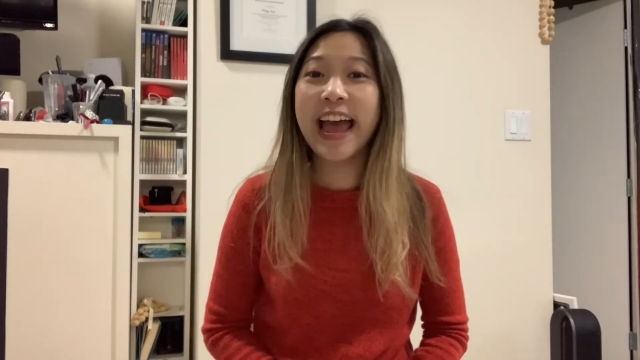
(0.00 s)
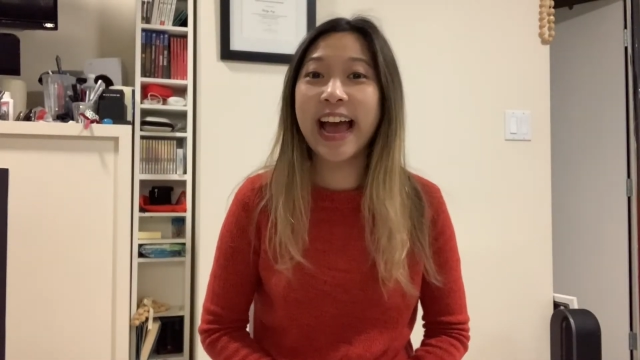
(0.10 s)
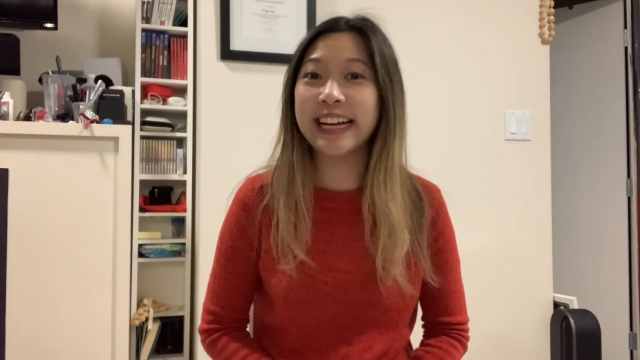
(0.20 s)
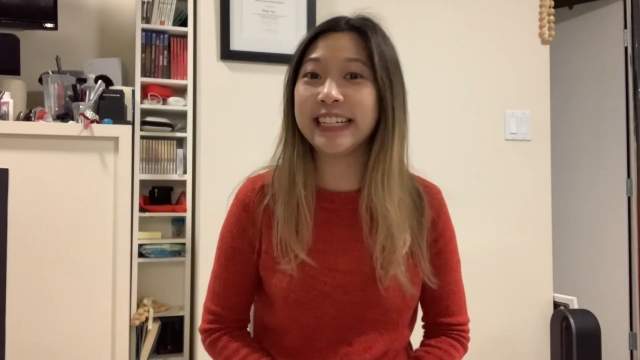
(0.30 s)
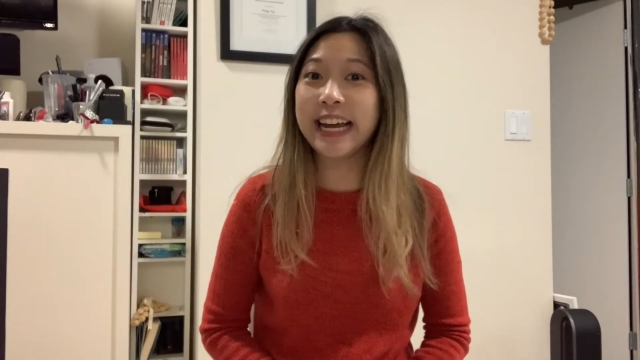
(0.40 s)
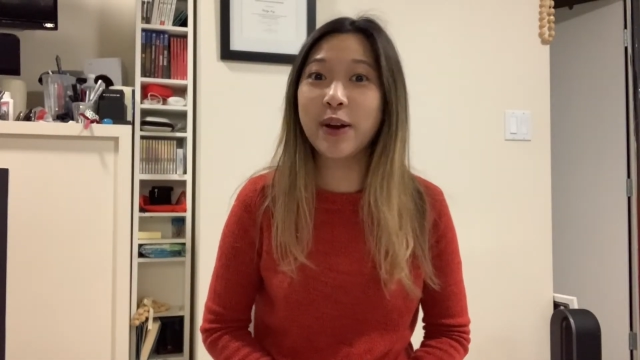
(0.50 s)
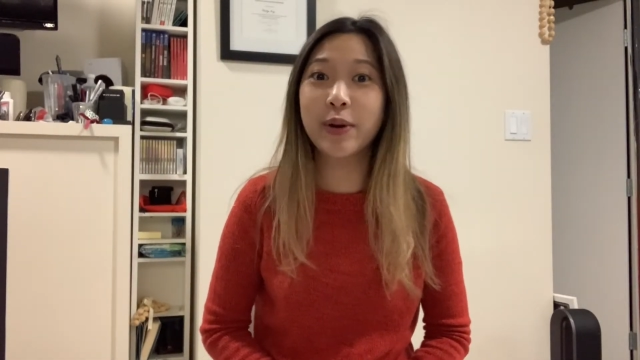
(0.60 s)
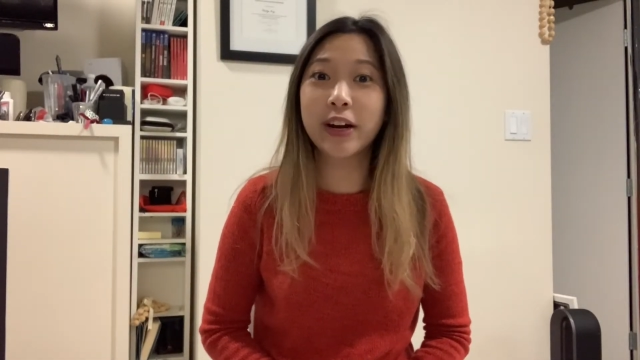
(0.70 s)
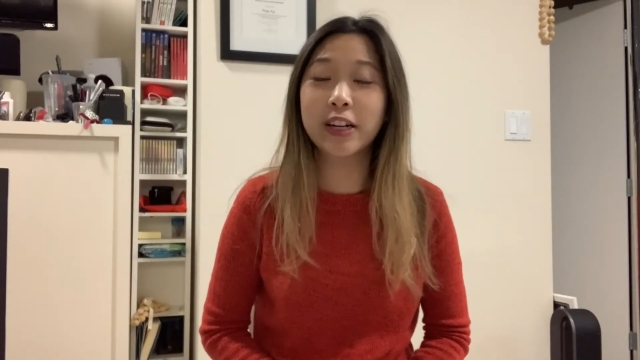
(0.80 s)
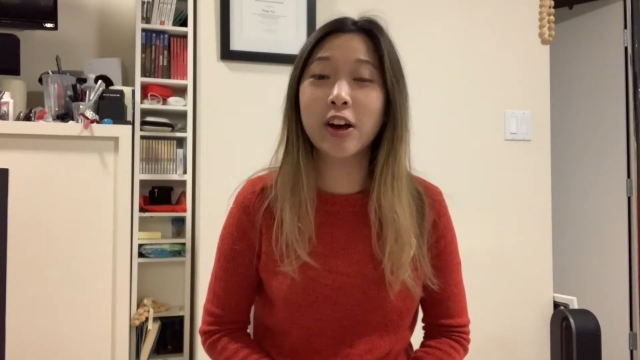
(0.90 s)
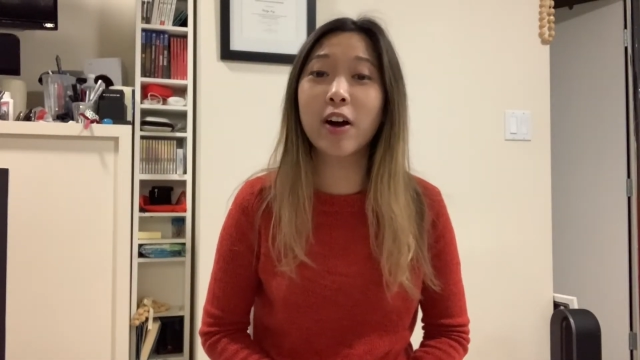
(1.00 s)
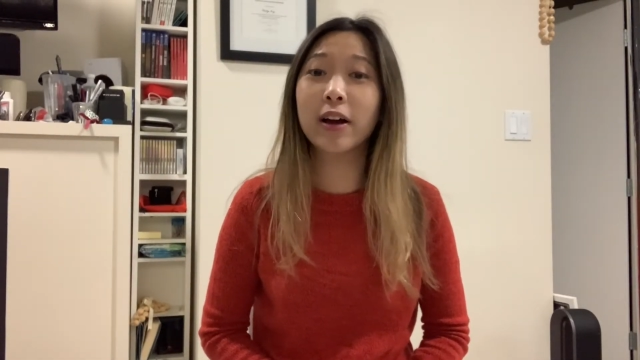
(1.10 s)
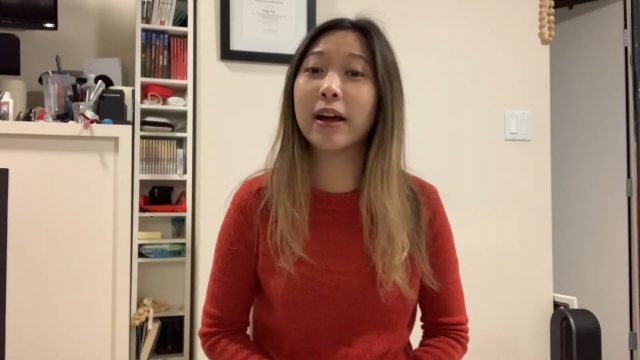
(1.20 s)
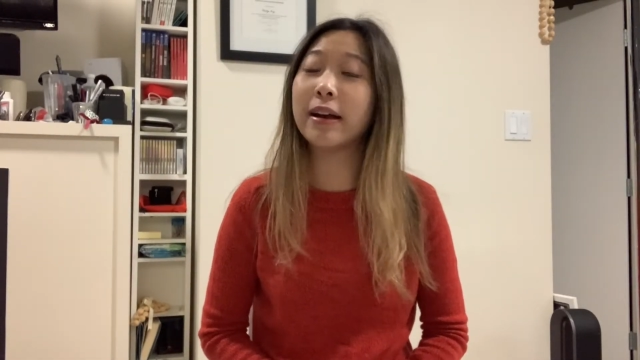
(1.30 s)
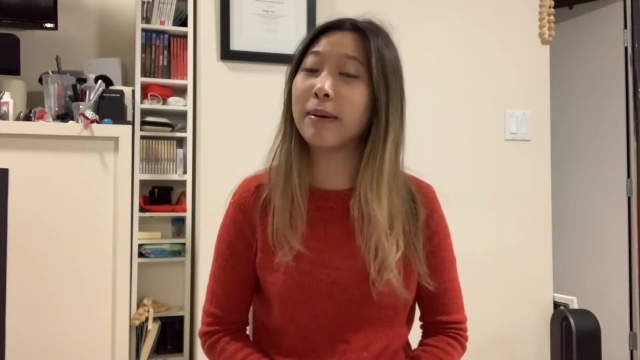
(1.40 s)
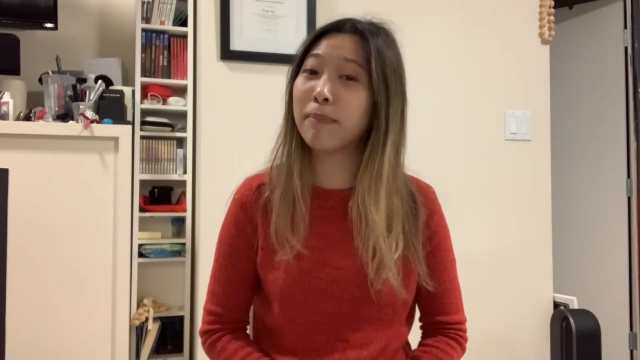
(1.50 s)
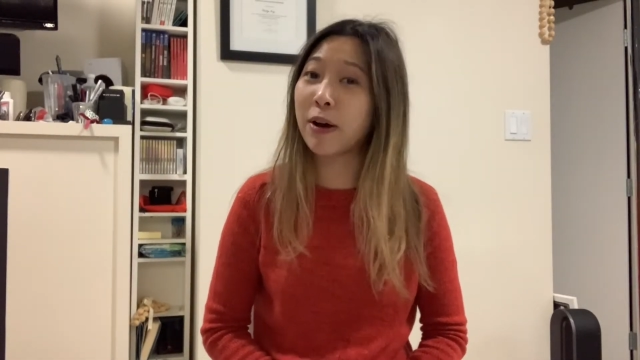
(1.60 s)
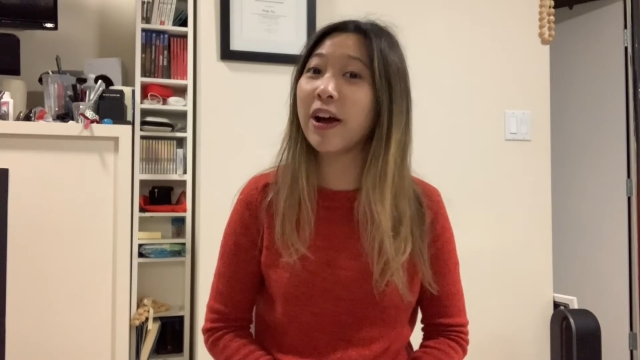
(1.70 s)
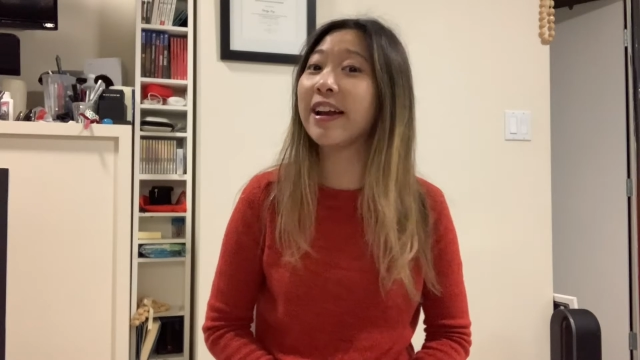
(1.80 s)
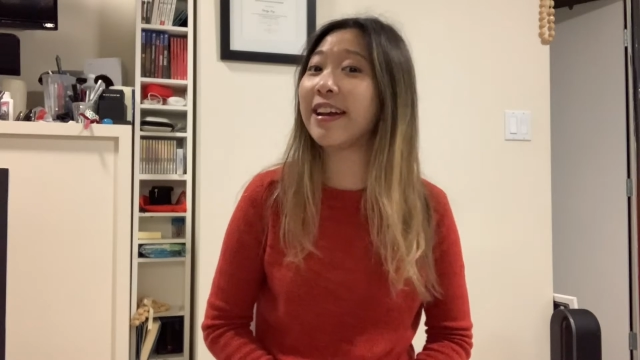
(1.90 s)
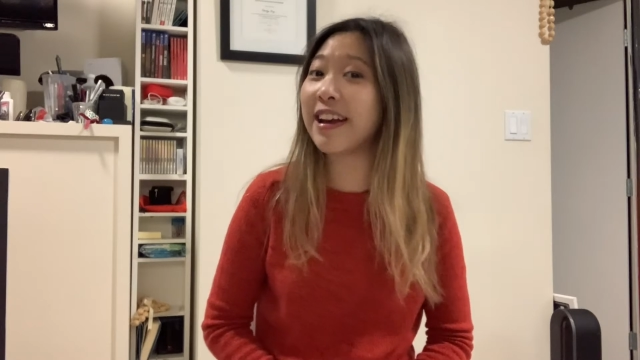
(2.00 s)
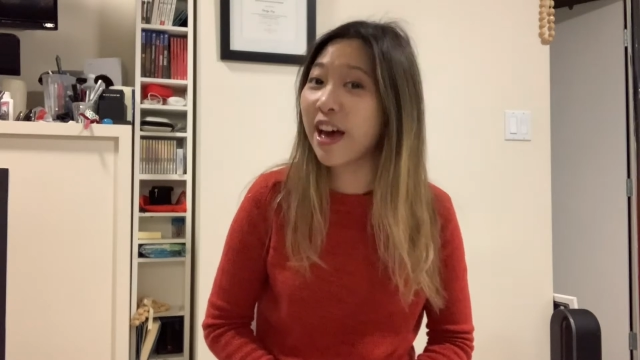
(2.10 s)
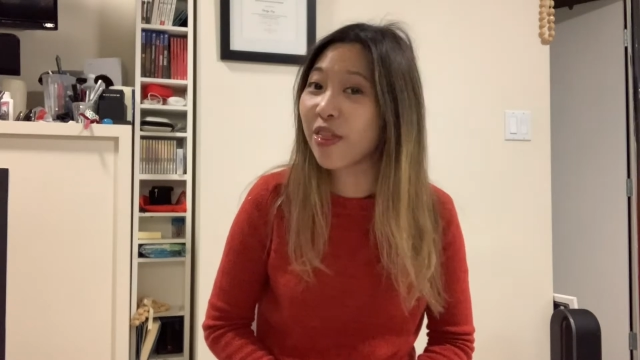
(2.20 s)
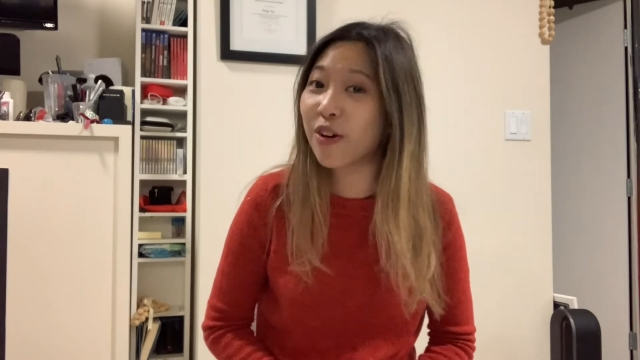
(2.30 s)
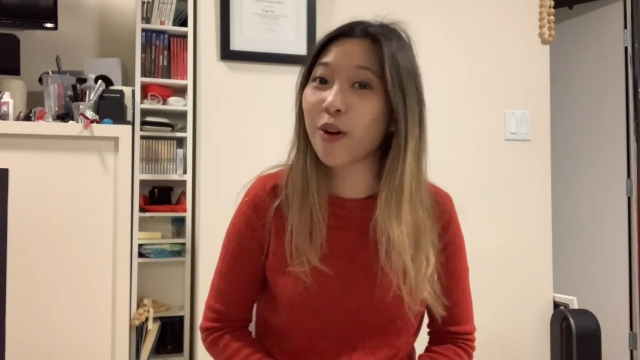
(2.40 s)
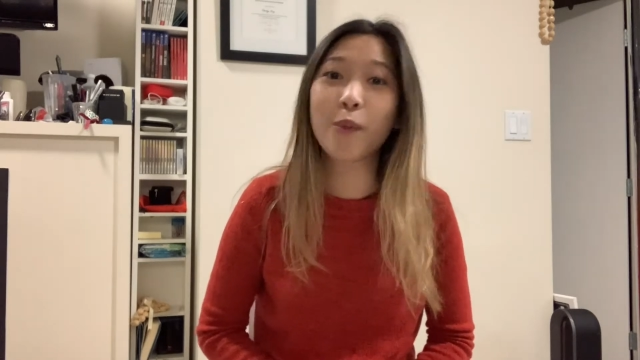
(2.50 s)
and today we're going to talk about another